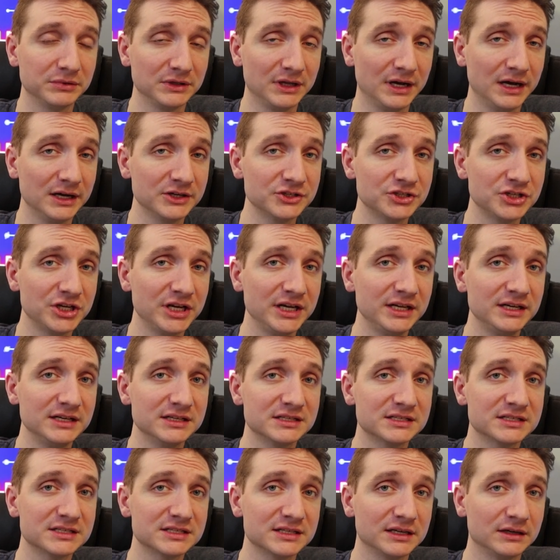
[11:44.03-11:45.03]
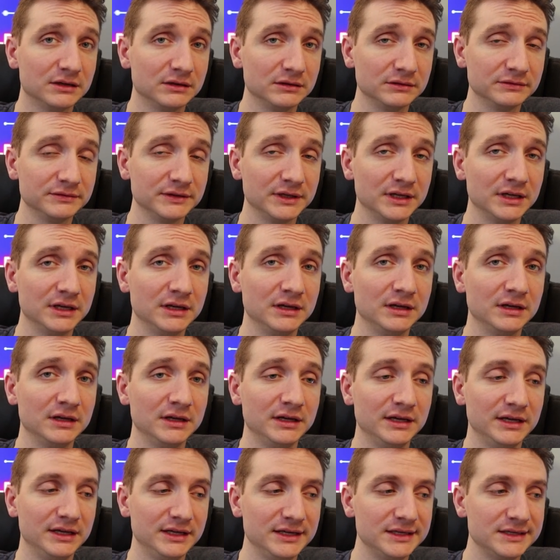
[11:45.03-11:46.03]
Blockchain itself
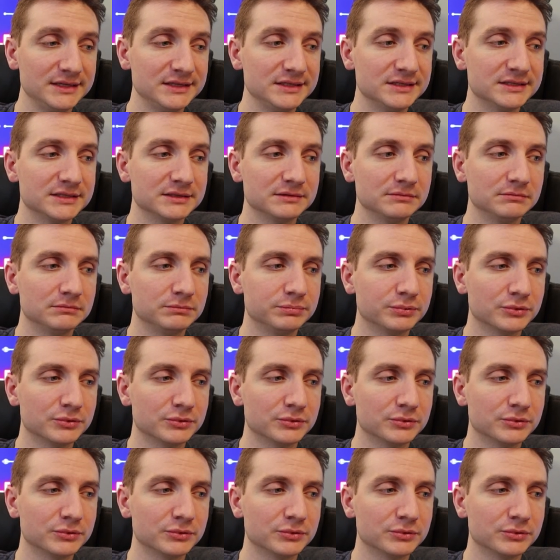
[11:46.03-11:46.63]
is